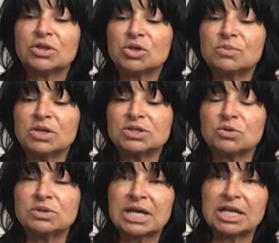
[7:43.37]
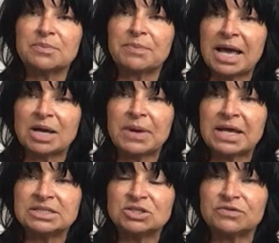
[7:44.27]
the muscles at the back
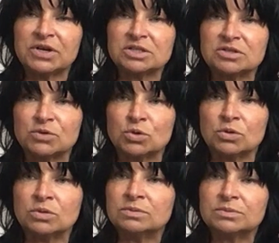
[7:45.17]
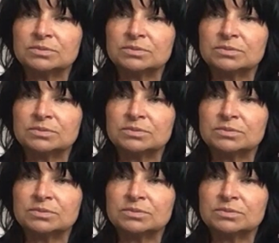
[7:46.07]
passage first of all,